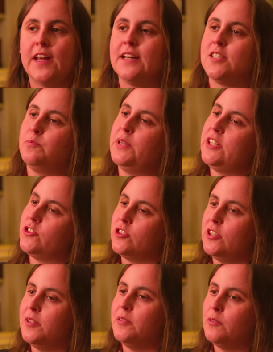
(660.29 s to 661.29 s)
that
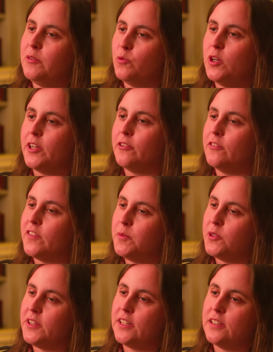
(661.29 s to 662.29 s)
special and, and working with
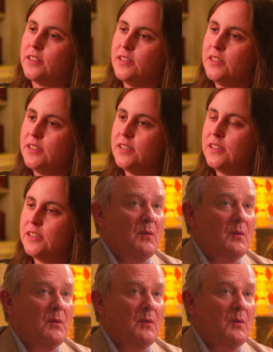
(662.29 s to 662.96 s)
him on that?